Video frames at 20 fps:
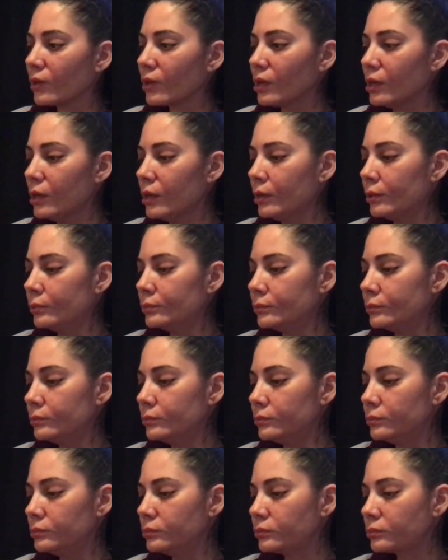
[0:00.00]

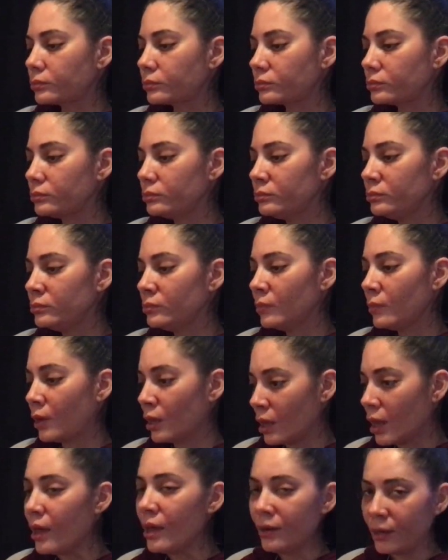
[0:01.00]
And
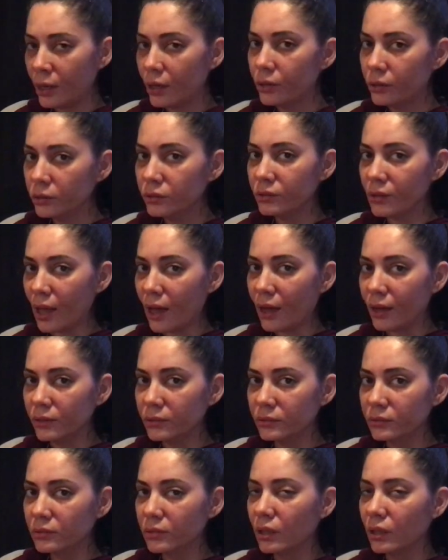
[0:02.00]
I heard that.